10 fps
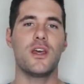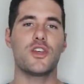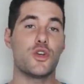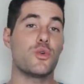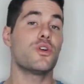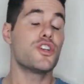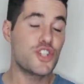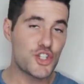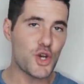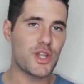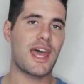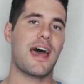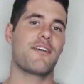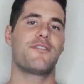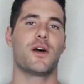You should
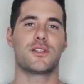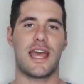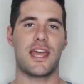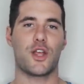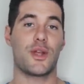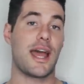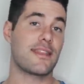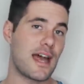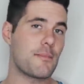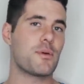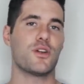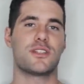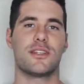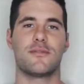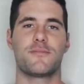have felt angry at that
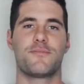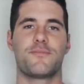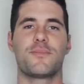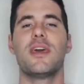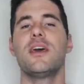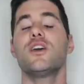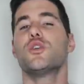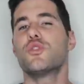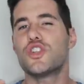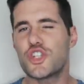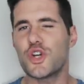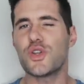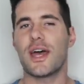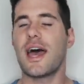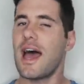person. You
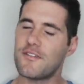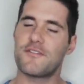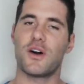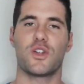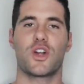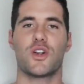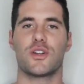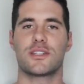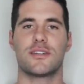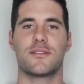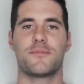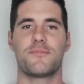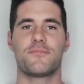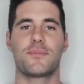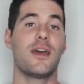should have felt hurt.
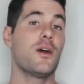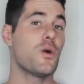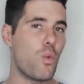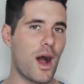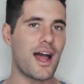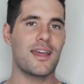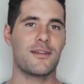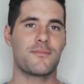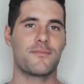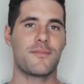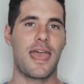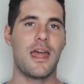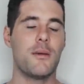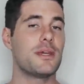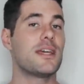Why?
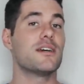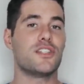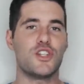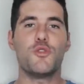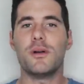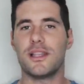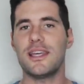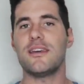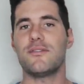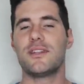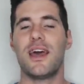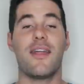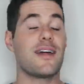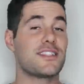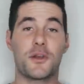Because you believed
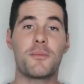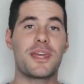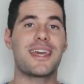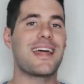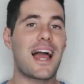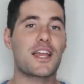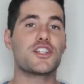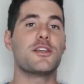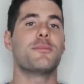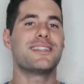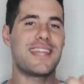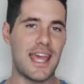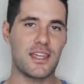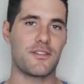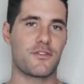that something had actually been
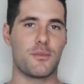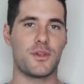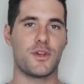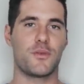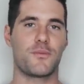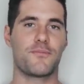taken from you.